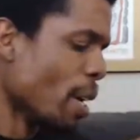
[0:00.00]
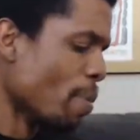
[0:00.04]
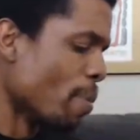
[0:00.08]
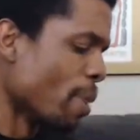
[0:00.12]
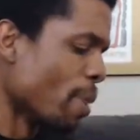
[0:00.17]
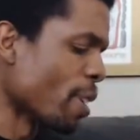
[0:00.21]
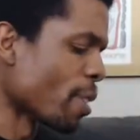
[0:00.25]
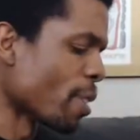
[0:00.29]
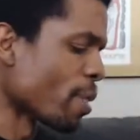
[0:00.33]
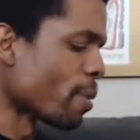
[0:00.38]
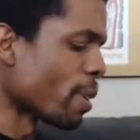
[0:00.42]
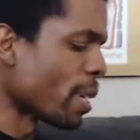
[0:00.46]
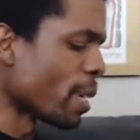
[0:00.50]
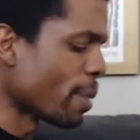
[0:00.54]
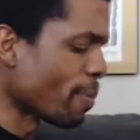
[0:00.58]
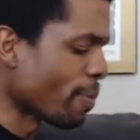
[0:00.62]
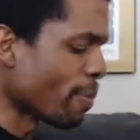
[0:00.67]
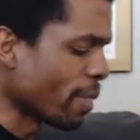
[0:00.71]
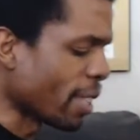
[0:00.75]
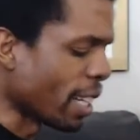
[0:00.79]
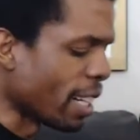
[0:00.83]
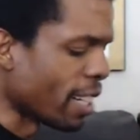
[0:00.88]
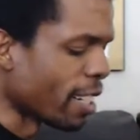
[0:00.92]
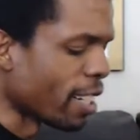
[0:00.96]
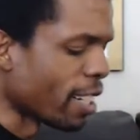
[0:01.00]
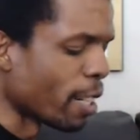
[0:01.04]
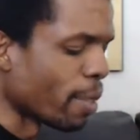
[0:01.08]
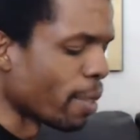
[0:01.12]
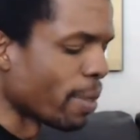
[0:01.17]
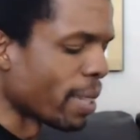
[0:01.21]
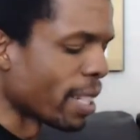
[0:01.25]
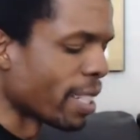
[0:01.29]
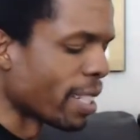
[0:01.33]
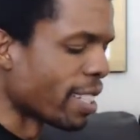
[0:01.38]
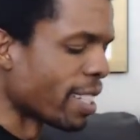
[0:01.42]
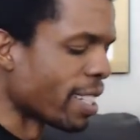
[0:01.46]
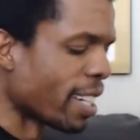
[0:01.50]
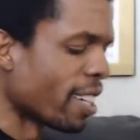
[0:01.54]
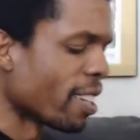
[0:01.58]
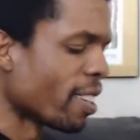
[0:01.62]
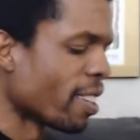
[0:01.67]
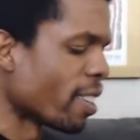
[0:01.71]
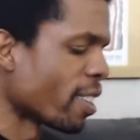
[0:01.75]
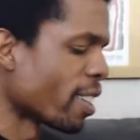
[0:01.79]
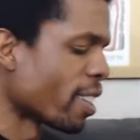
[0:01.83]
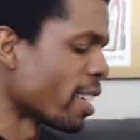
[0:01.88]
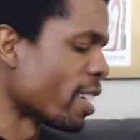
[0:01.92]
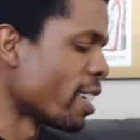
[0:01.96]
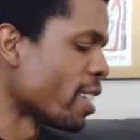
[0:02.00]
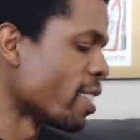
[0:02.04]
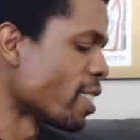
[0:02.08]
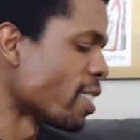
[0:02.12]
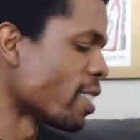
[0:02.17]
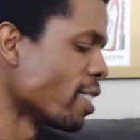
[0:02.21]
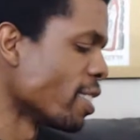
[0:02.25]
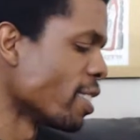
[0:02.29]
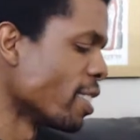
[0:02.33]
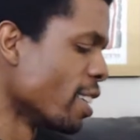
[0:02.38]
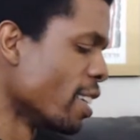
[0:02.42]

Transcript: But either way, I ended up with a 10 on these.